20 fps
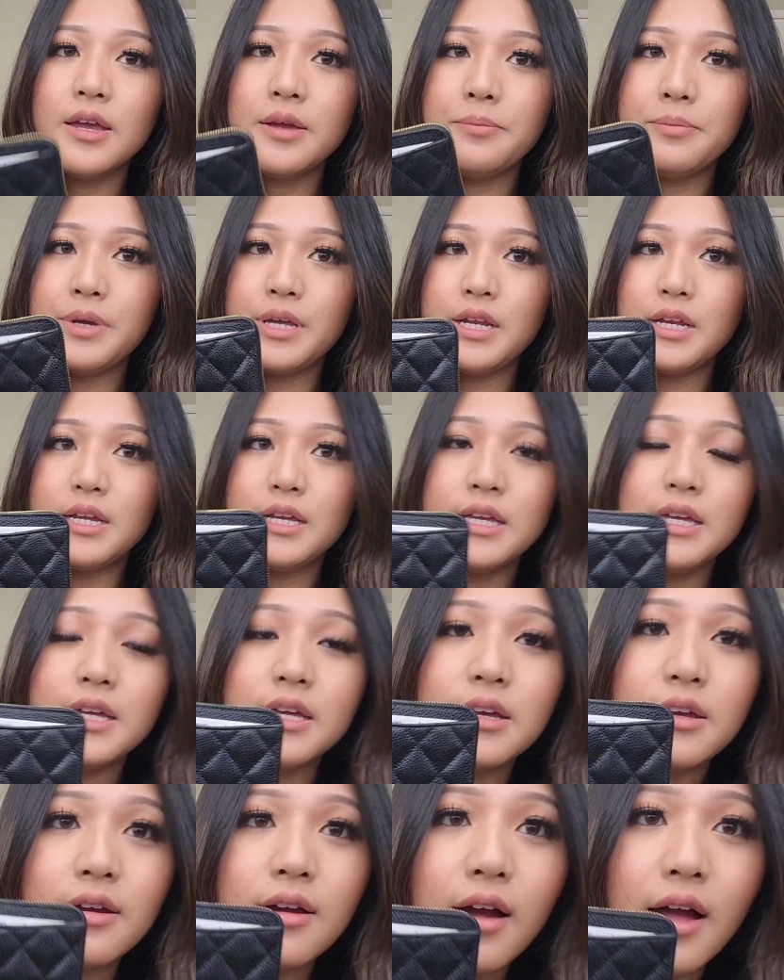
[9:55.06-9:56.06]
put it
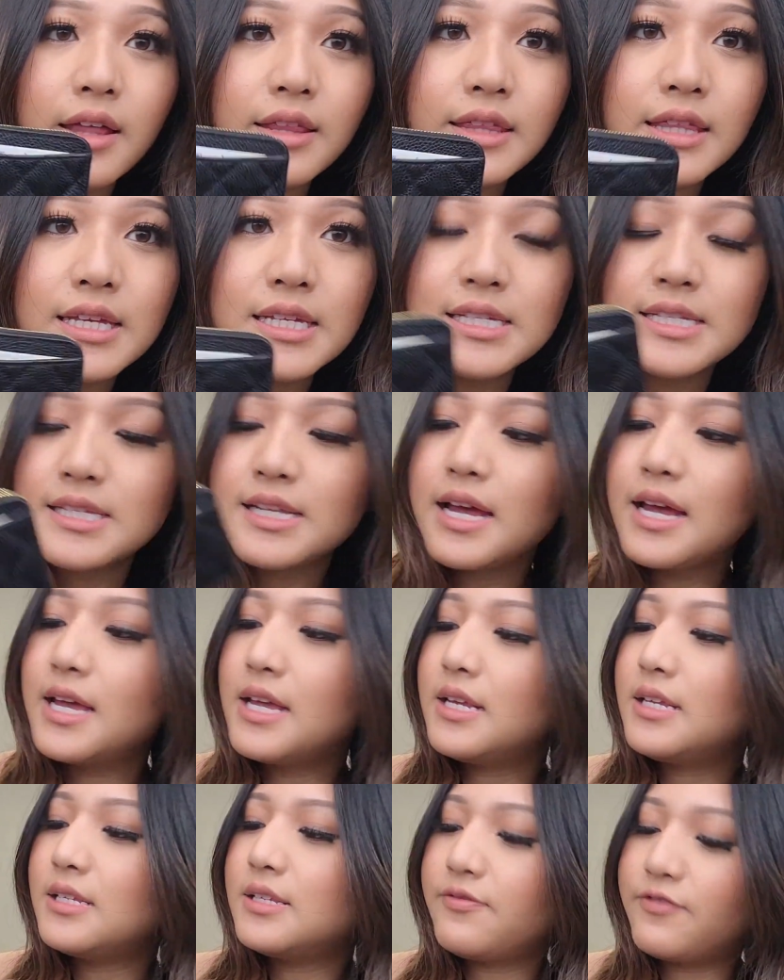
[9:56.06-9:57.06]
on this
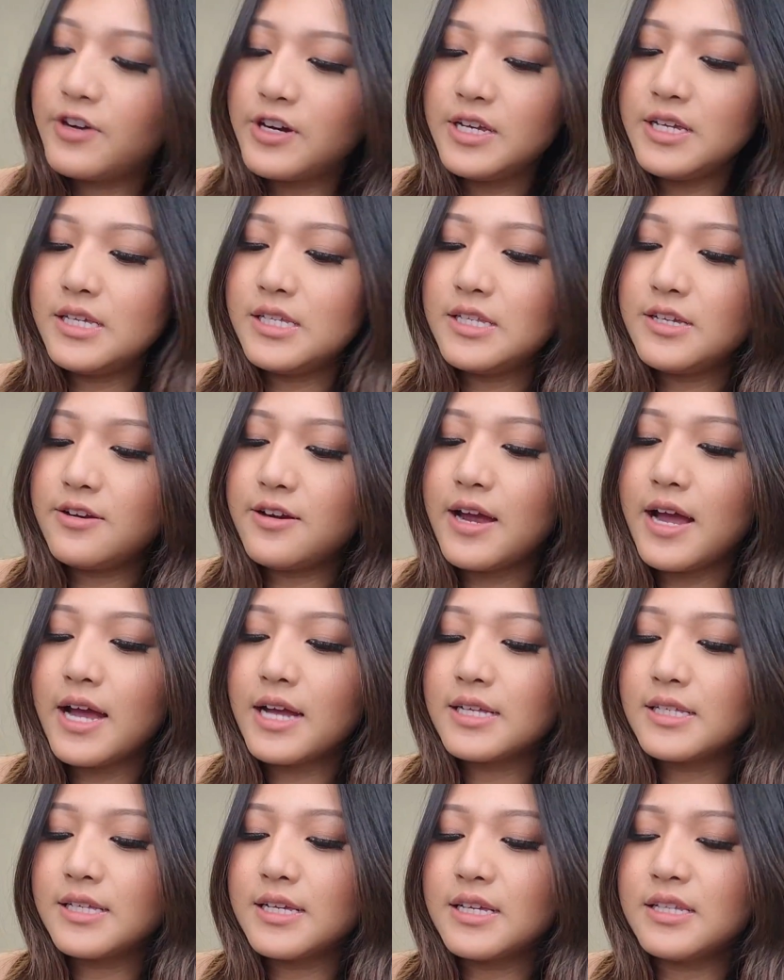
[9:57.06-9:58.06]
side for easier
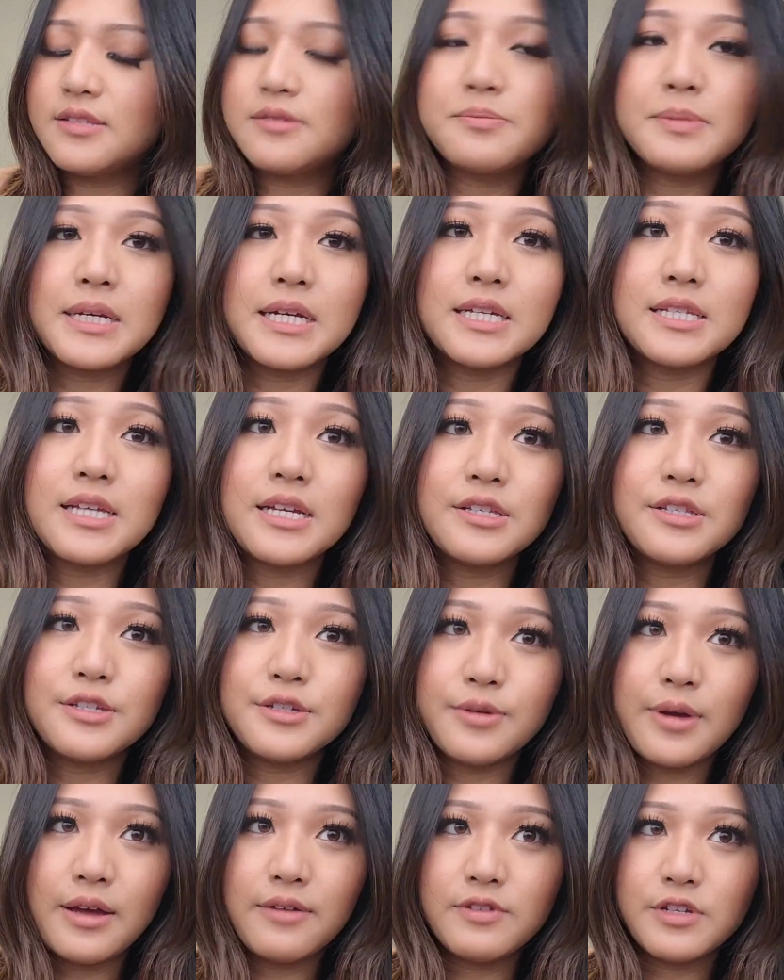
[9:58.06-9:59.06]
access because I
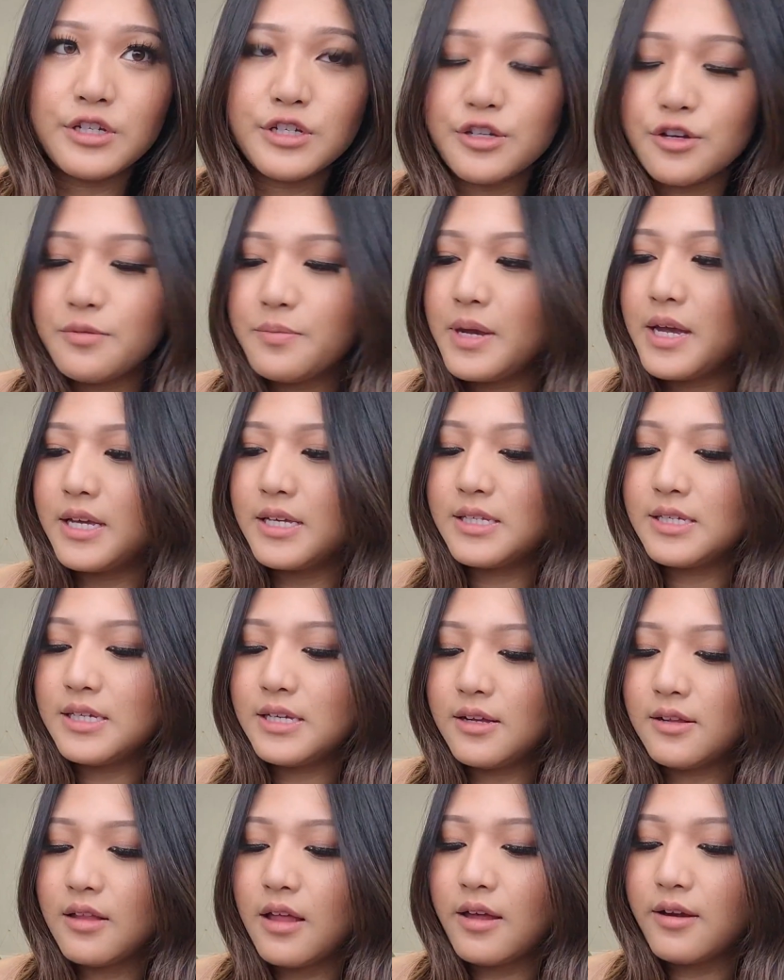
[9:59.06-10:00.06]
do have to show my ID
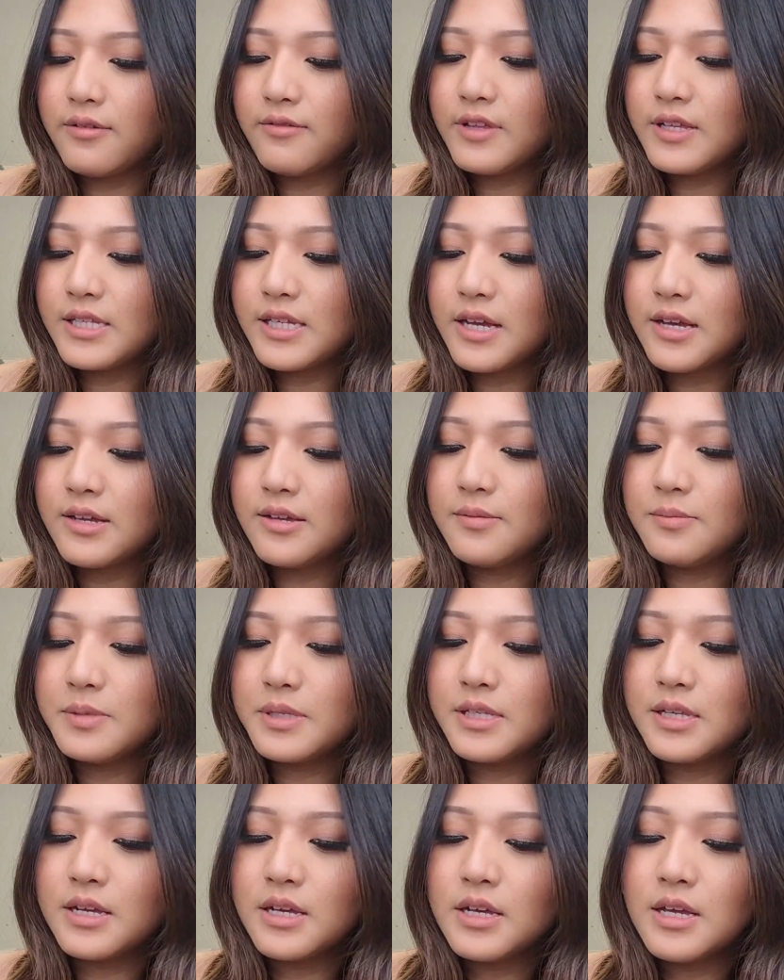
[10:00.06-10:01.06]
a lot of the
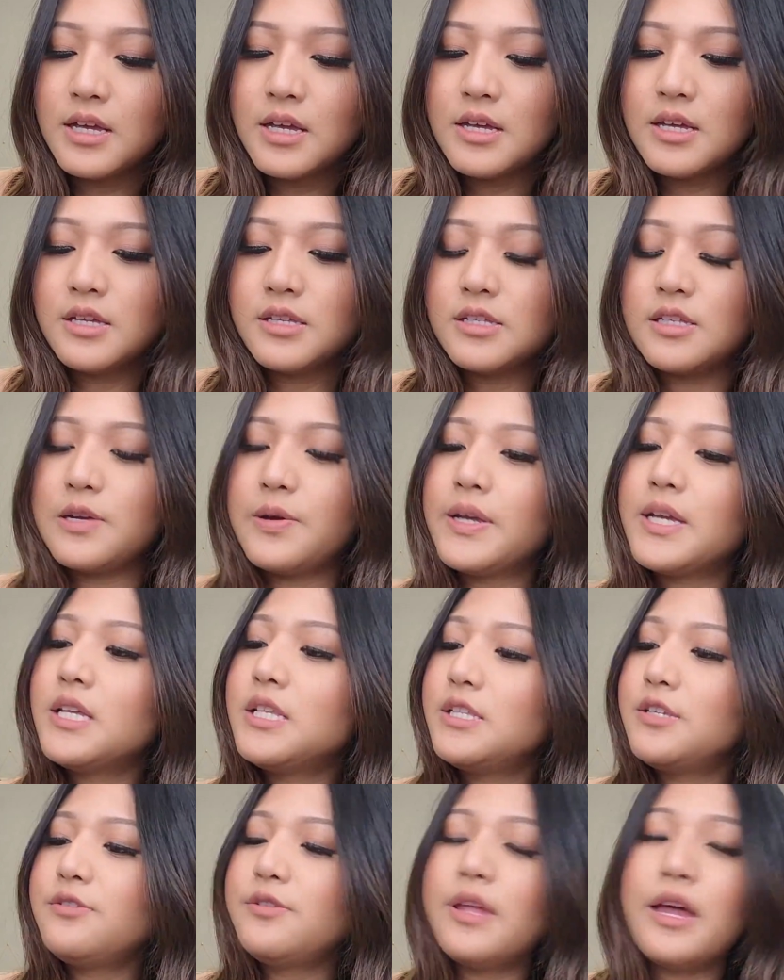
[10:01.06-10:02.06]
times. So I
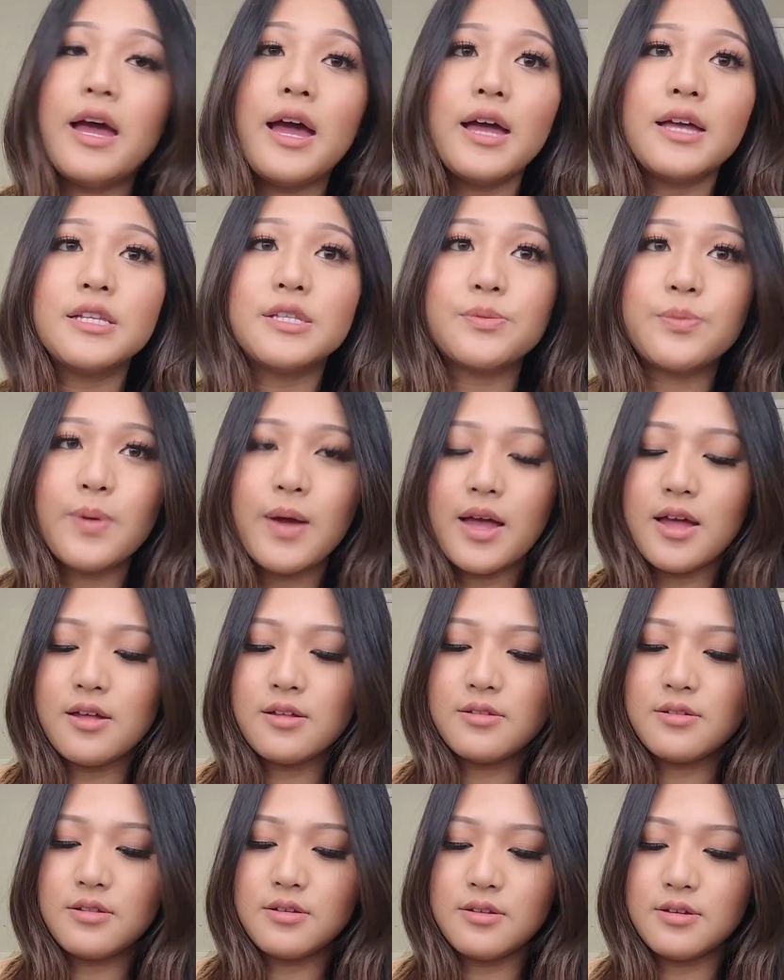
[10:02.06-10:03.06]
can do that as well.